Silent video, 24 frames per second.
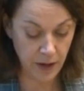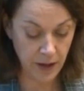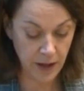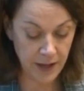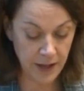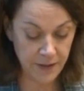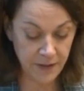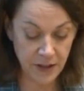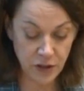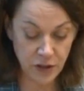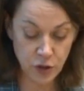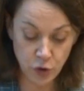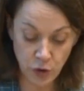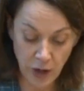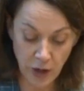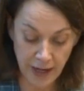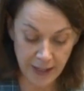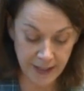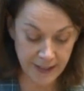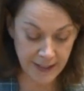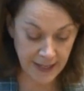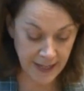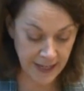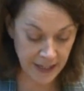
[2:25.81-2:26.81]
and the
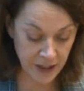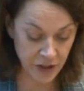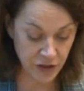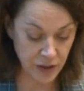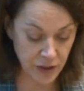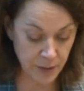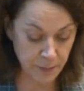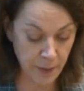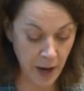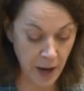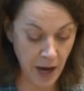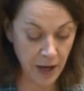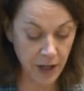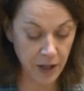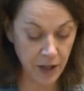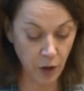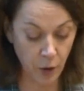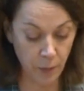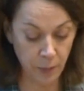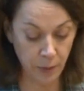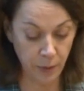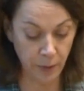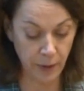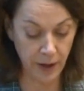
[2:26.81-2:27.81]
Australian Energy Market
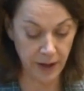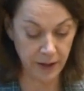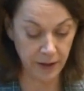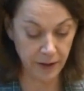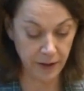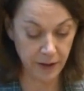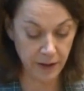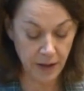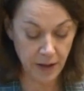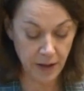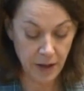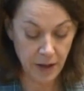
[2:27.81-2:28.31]
Operator